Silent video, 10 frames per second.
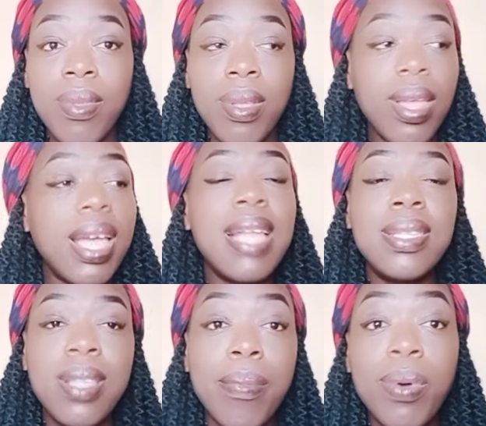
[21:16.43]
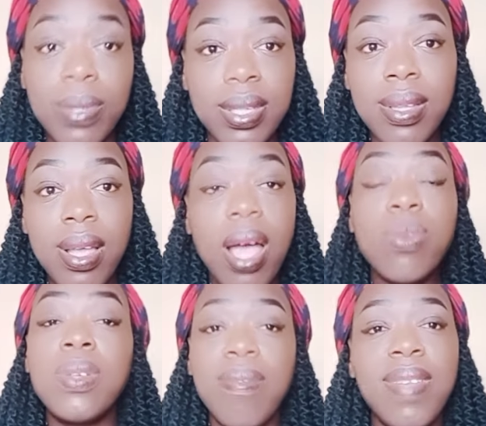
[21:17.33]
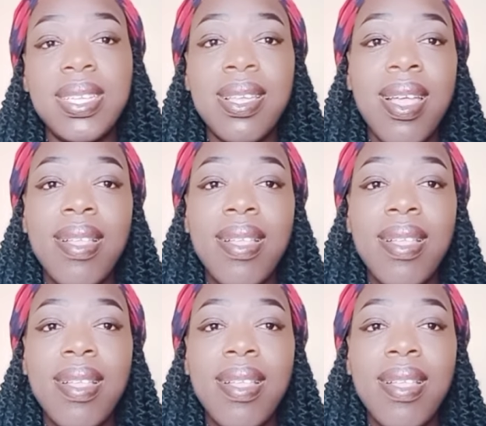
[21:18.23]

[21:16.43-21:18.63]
He gets the most out of it.